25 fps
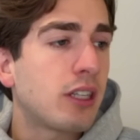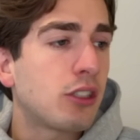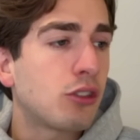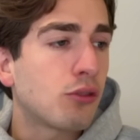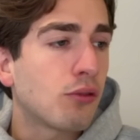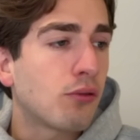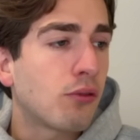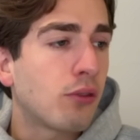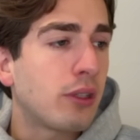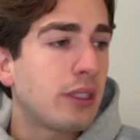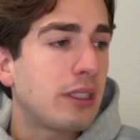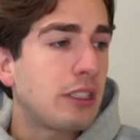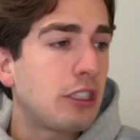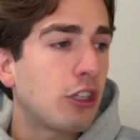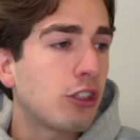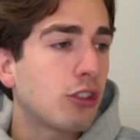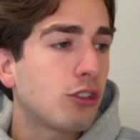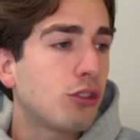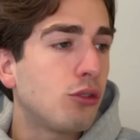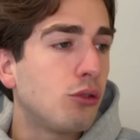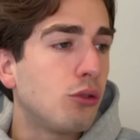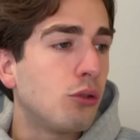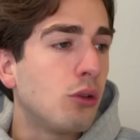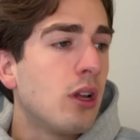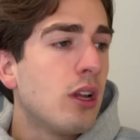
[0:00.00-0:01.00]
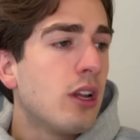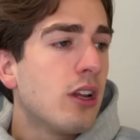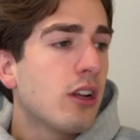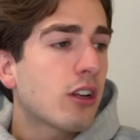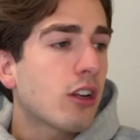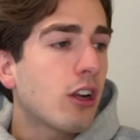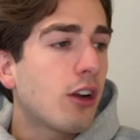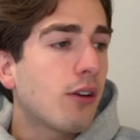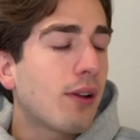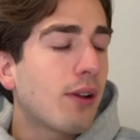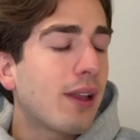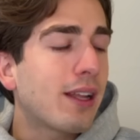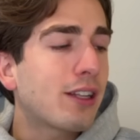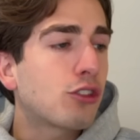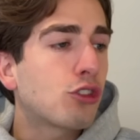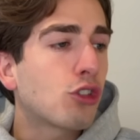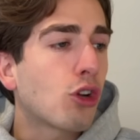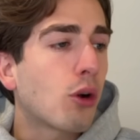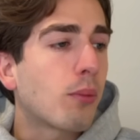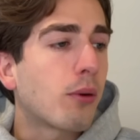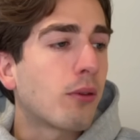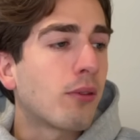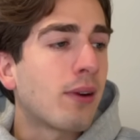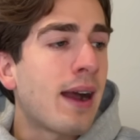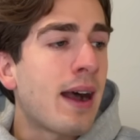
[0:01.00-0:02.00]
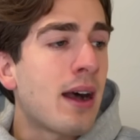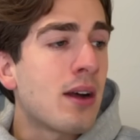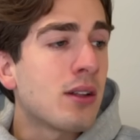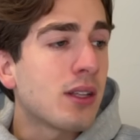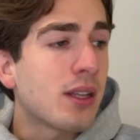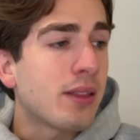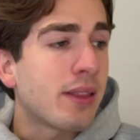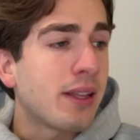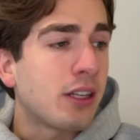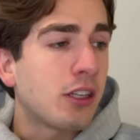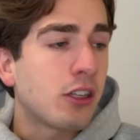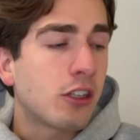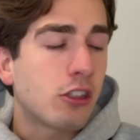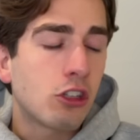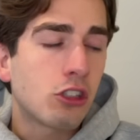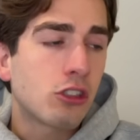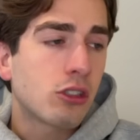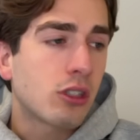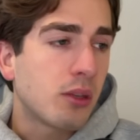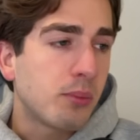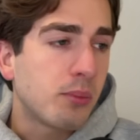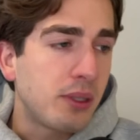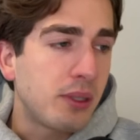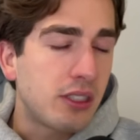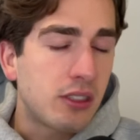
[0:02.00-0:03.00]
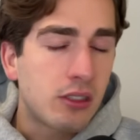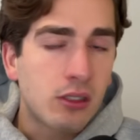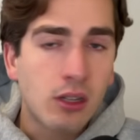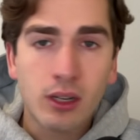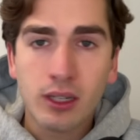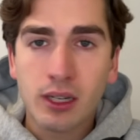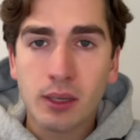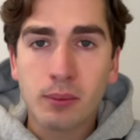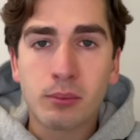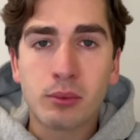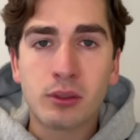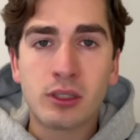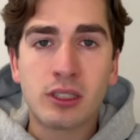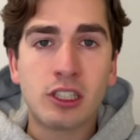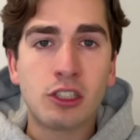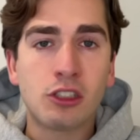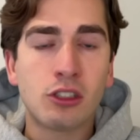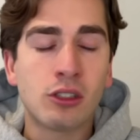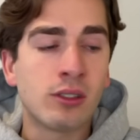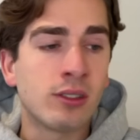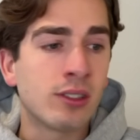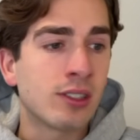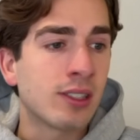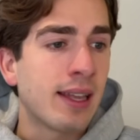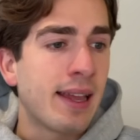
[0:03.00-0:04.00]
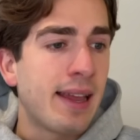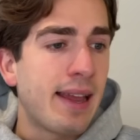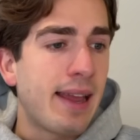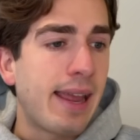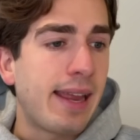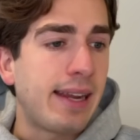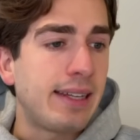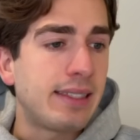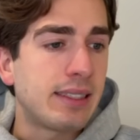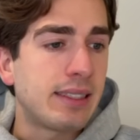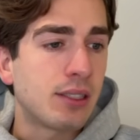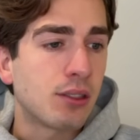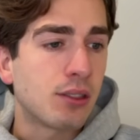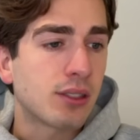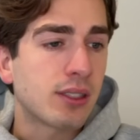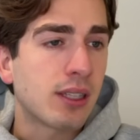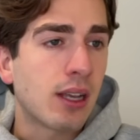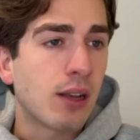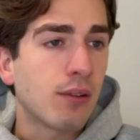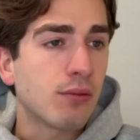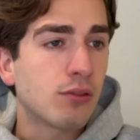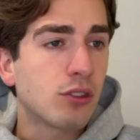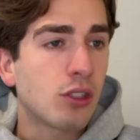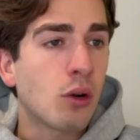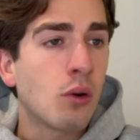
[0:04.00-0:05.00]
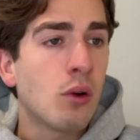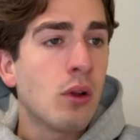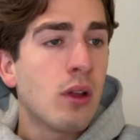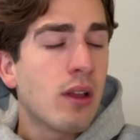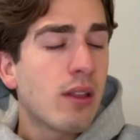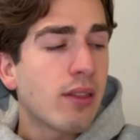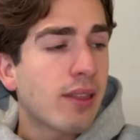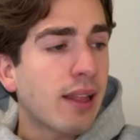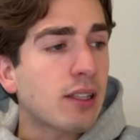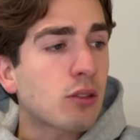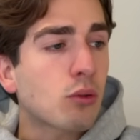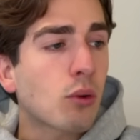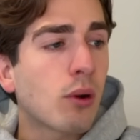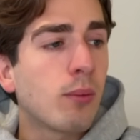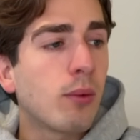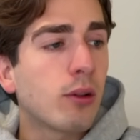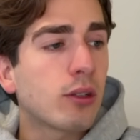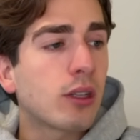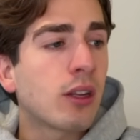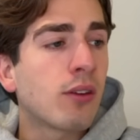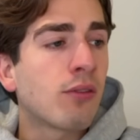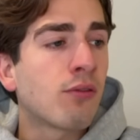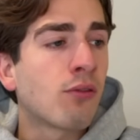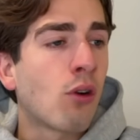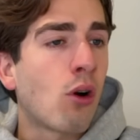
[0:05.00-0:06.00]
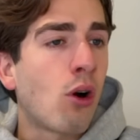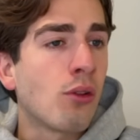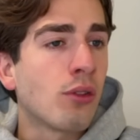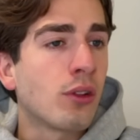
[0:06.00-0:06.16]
for it just to kind of like chop around, and then you're just going to be stuck in positions, hating yourself. So that's what I'm looking for on the